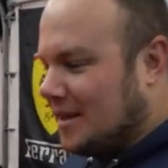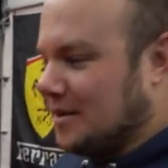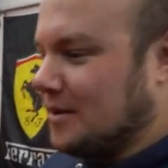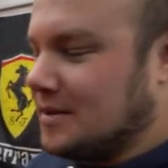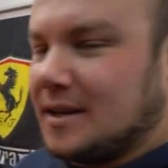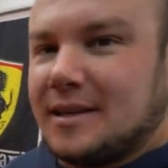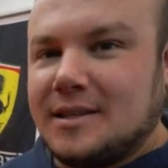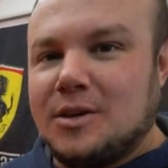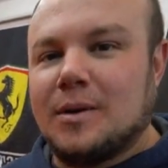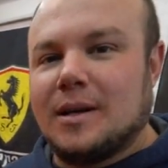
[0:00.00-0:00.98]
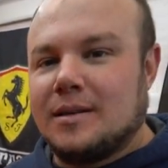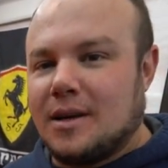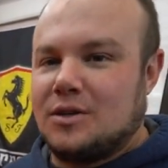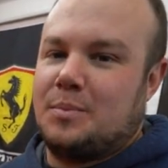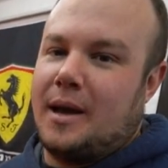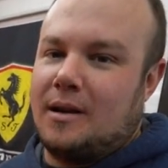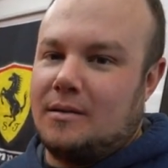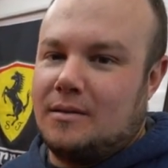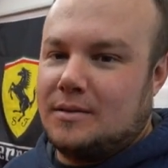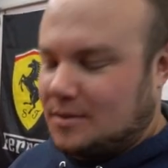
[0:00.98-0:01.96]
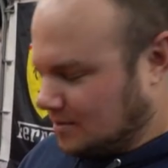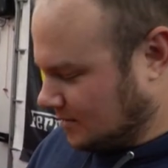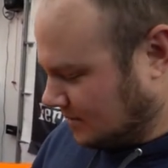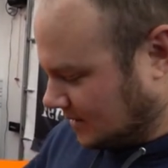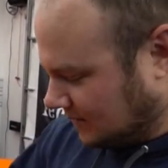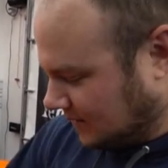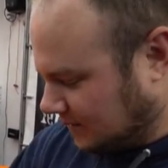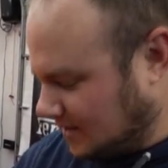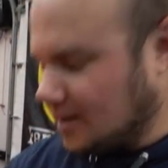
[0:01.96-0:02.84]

There is a secret touch panel. So the 650